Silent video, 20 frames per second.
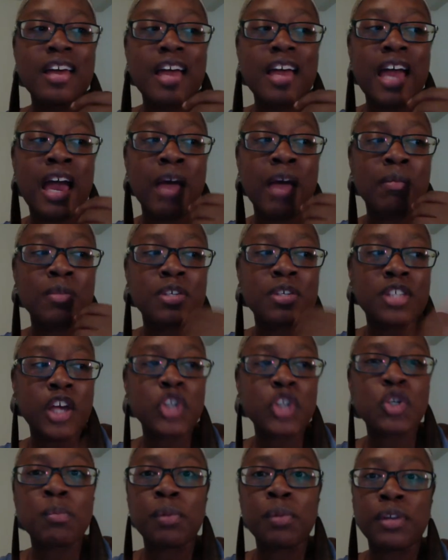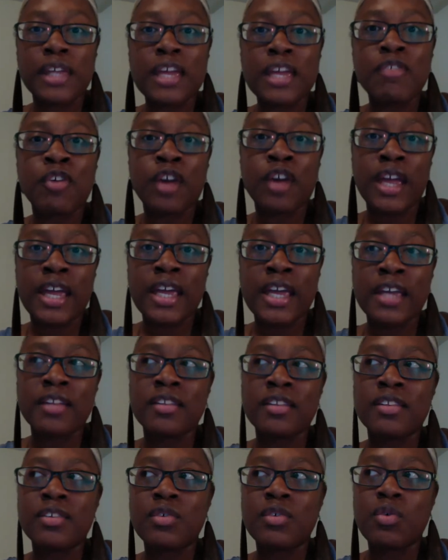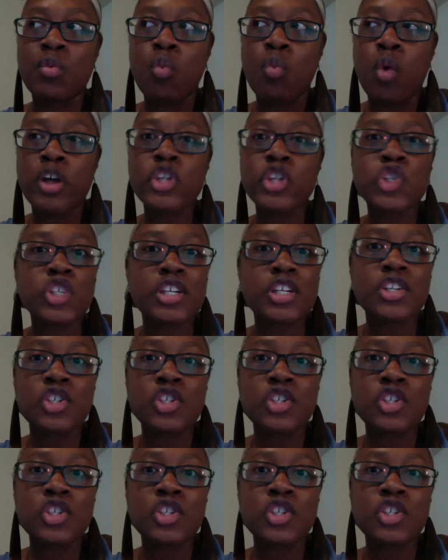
am such a believer in what she is